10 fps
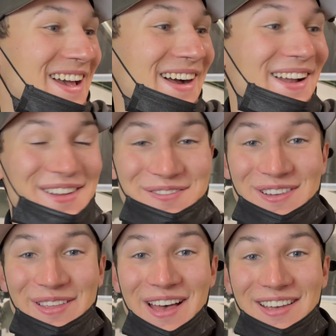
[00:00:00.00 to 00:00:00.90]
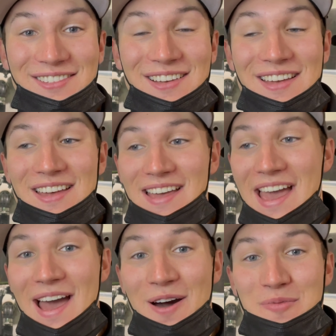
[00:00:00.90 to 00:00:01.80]
I didn't realize
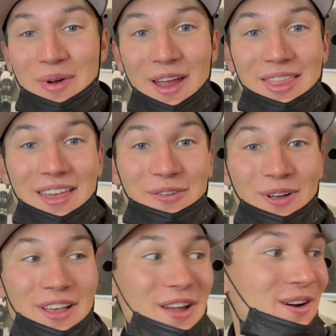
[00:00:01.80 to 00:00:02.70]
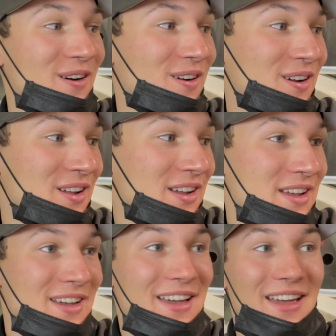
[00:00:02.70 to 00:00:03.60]
how bright they really are.
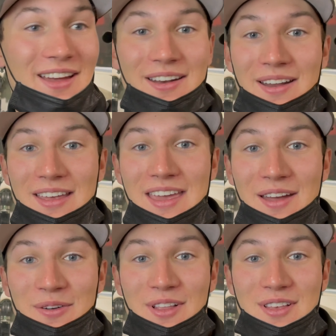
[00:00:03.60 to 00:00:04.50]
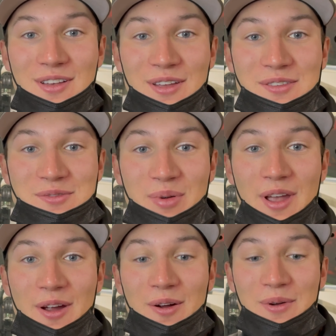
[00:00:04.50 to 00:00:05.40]
and I can't really look at the
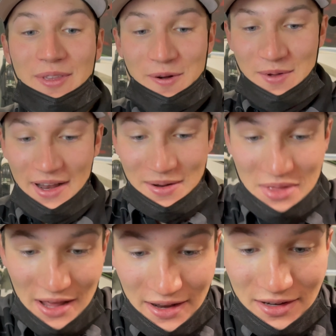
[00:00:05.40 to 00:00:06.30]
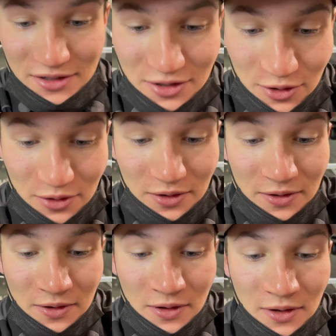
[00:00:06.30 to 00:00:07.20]
sprayer without getting blinded, so
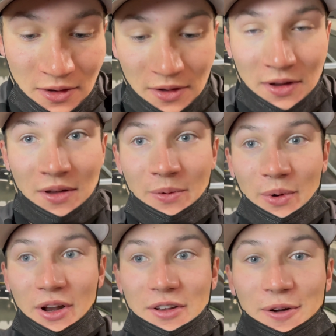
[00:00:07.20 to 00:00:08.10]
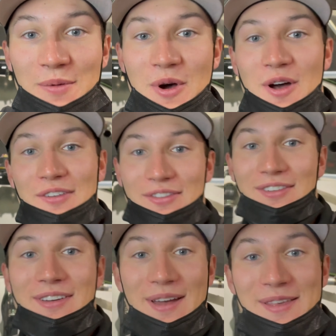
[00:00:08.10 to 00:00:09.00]
we're gonna turn them off
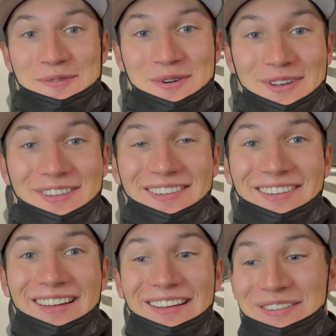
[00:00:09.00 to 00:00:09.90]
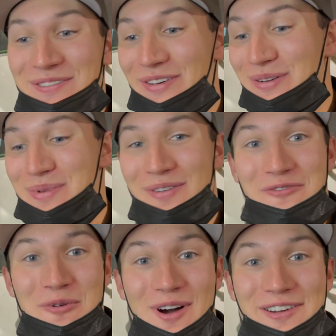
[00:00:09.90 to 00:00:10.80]
and then we'll do a little bit of a
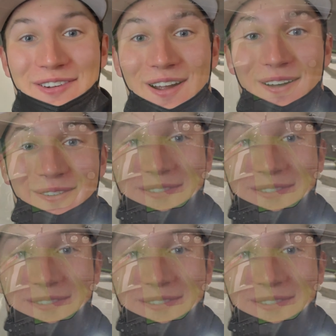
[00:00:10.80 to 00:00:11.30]
walk around.